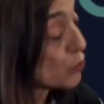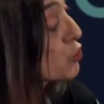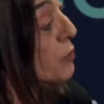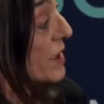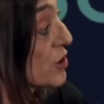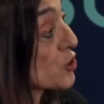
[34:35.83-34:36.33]

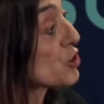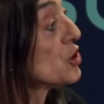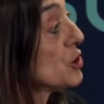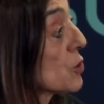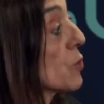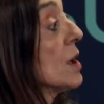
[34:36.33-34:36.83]
quickly.
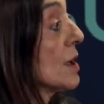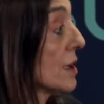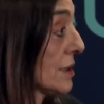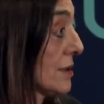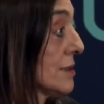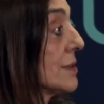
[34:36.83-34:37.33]

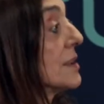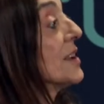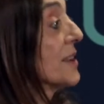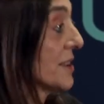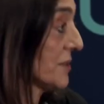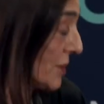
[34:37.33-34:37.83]
One
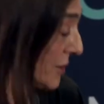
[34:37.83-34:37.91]
of the